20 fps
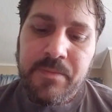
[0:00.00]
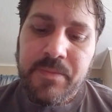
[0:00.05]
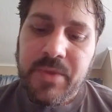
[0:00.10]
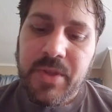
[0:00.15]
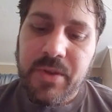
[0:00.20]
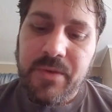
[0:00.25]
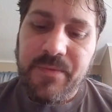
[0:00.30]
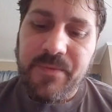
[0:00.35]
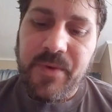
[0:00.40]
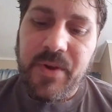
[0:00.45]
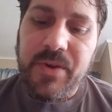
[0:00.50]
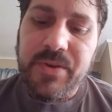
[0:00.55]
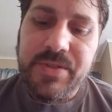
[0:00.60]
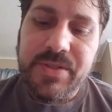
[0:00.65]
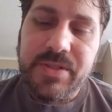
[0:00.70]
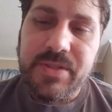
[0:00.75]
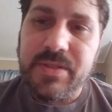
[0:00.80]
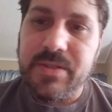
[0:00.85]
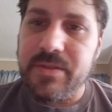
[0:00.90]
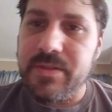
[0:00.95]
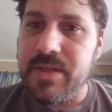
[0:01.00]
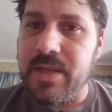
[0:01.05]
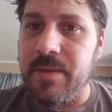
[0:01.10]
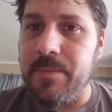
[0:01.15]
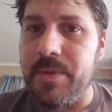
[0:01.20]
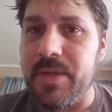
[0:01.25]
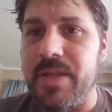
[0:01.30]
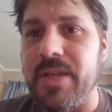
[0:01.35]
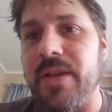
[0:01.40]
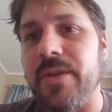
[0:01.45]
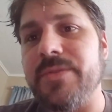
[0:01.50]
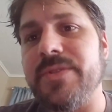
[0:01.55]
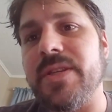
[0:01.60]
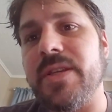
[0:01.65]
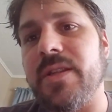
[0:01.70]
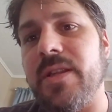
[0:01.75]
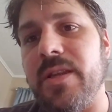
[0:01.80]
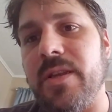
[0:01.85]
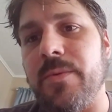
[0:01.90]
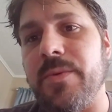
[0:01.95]
Your first couple of coats of
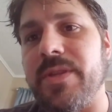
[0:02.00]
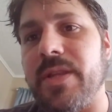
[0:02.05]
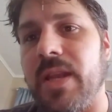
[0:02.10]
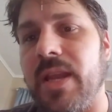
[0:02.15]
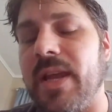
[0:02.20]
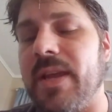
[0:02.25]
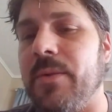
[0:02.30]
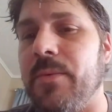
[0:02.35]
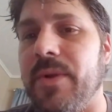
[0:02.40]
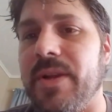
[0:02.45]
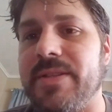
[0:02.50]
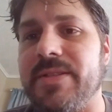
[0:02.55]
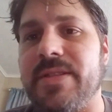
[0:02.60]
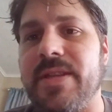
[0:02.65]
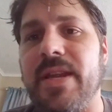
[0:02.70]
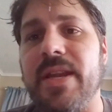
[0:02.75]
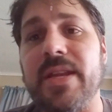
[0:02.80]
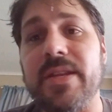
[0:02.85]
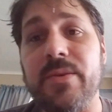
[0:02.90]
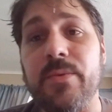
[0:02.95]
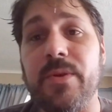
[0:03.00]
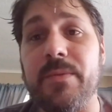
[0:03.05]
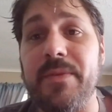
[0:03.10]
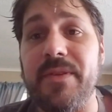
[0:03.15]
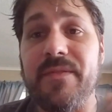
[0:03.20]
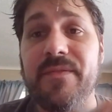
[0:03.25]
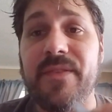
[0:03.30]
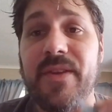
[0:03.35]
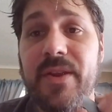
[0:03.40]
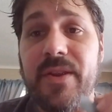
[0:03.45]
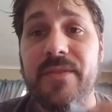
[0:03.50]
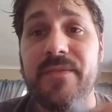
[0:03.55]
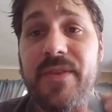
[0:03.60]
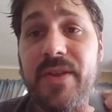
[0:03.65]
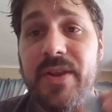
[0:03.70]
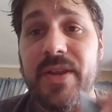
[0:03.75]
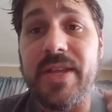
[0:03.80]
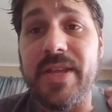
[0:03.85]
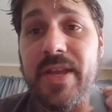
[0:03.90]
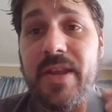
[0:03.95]
clear with the light wet sanding, you want to be very,
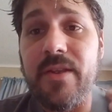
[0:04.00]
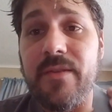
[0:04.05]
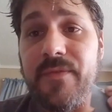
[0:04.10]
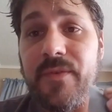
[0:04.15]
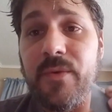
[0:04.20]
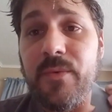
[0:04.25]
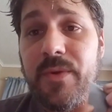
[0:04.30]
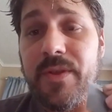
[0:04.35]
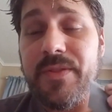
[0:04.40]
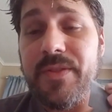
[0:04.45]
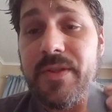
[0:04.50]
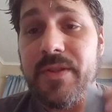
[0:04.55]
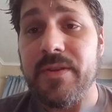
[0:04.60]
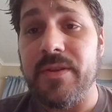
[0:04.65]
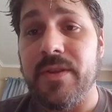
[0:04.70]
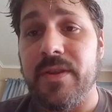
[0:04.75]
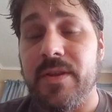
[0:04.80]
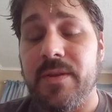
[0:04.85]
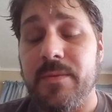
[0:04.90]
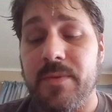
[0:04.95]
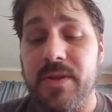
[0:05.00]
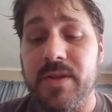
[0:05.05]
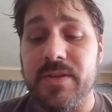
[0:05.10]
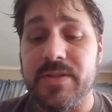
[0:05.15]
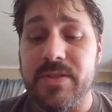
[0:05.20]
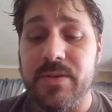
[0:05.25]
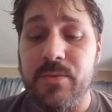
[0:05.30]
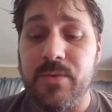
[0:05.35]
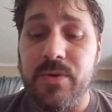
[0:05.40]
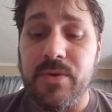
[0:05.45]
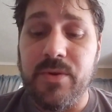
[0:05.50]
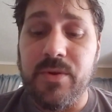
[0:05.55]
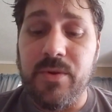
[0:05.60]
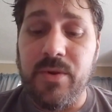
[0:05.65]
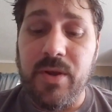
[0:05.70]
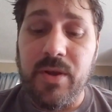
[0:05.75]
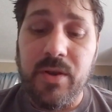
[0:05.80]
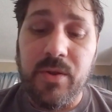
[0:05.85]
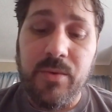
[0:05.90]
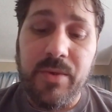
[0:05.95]
very careful with it because it will go
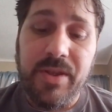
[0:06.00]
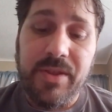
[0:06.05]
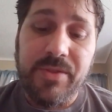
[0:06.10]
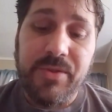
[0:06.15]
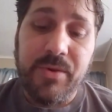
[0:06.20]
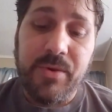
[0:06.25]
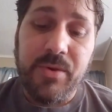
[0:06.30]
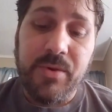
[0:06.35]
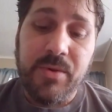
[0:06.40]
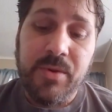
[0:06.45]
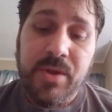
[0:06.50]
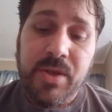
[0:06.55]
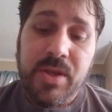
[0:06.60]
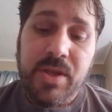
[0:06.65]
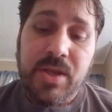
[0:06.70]
all the way through.